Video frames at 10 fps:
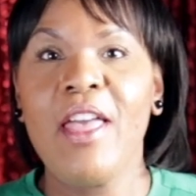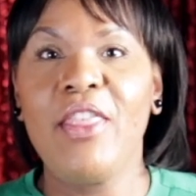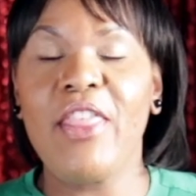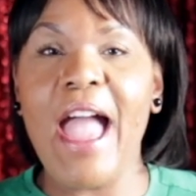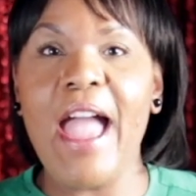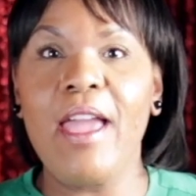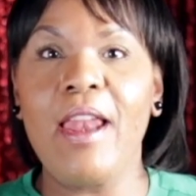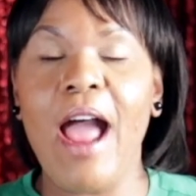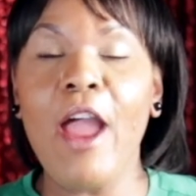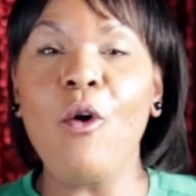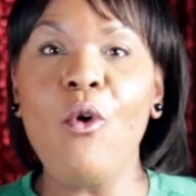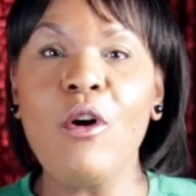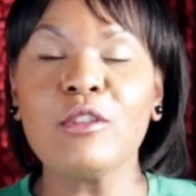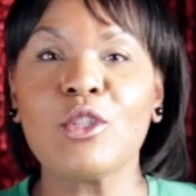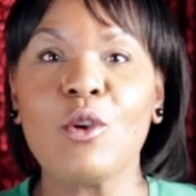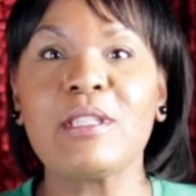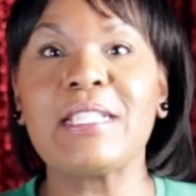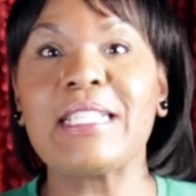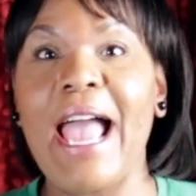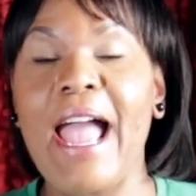that I also
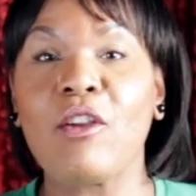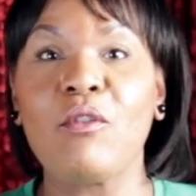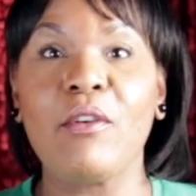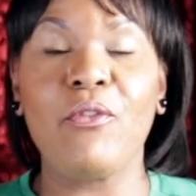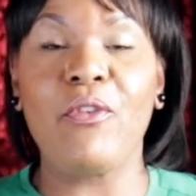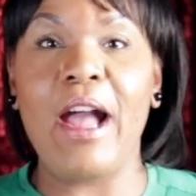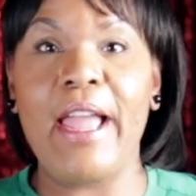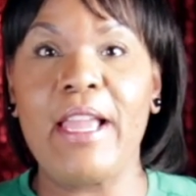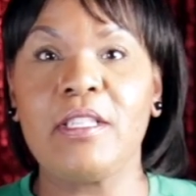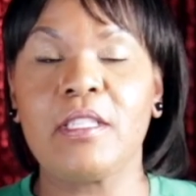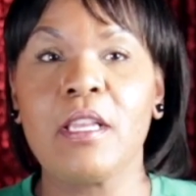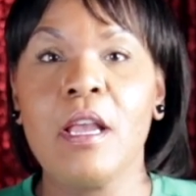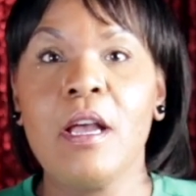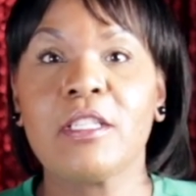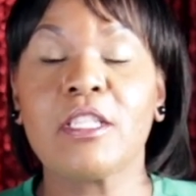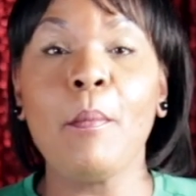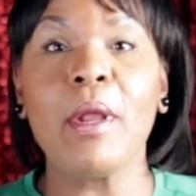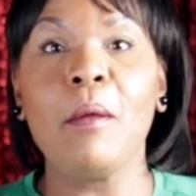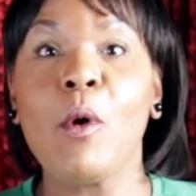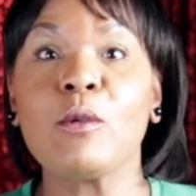sacrifice some
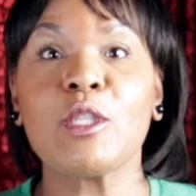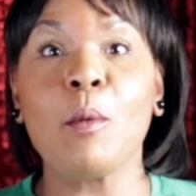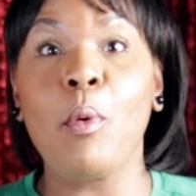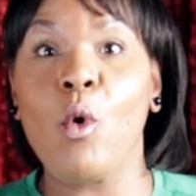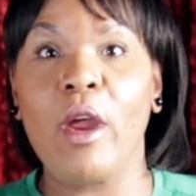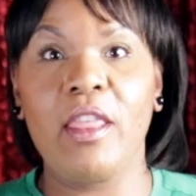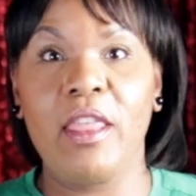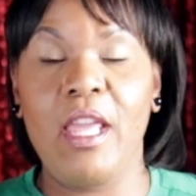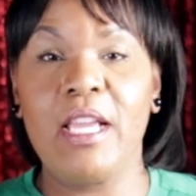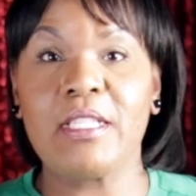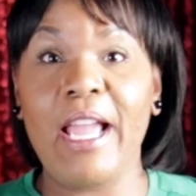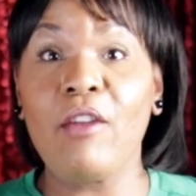of the most important things.